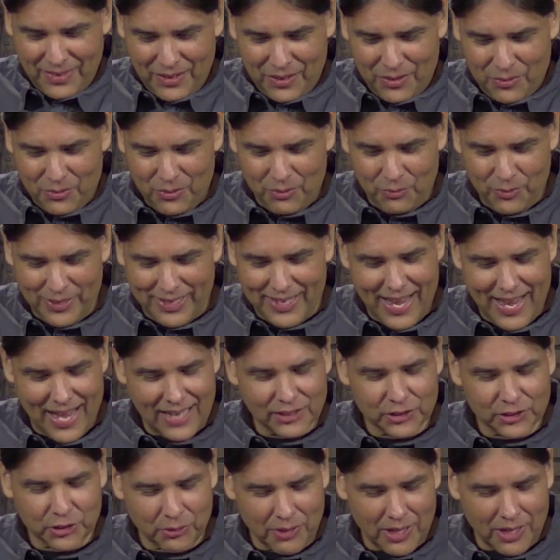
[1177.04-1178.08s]
when we can't
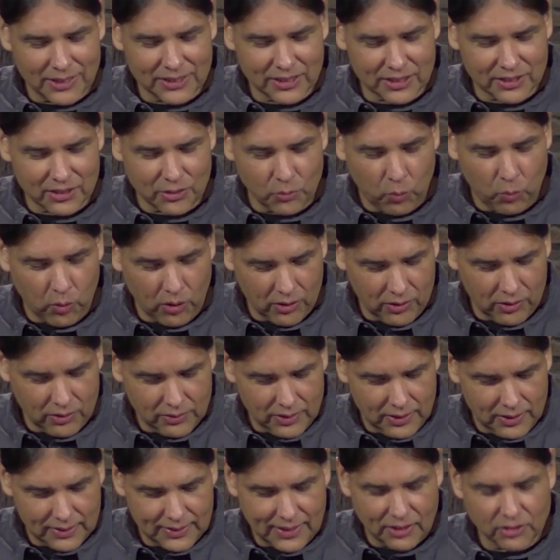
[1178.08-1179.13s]
trust the world,
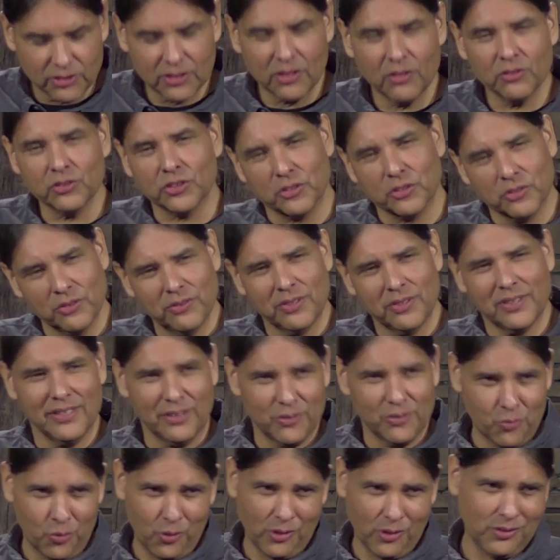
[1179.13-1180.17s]
there's no truth in the
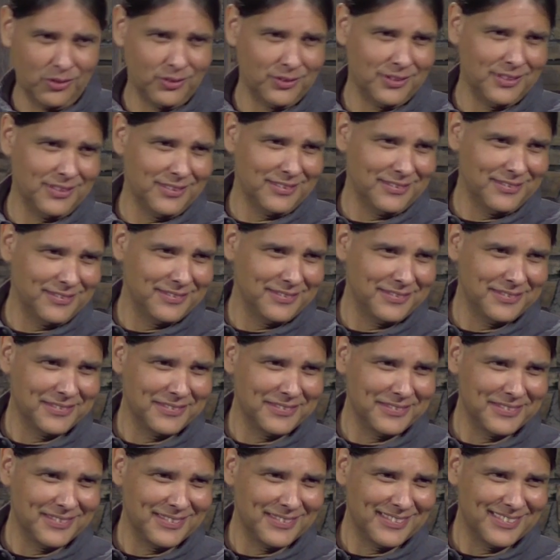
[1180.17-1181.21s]
world.
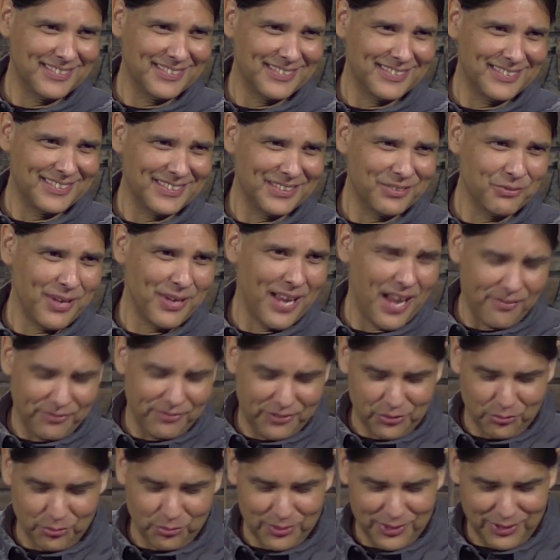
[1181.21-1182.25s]
We have
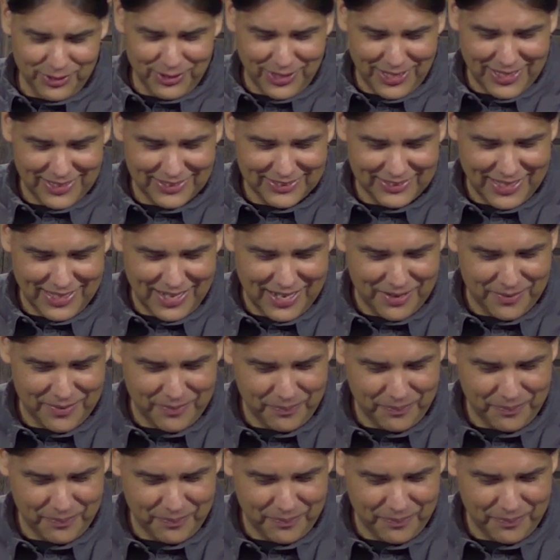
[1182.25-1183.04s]
to realize that.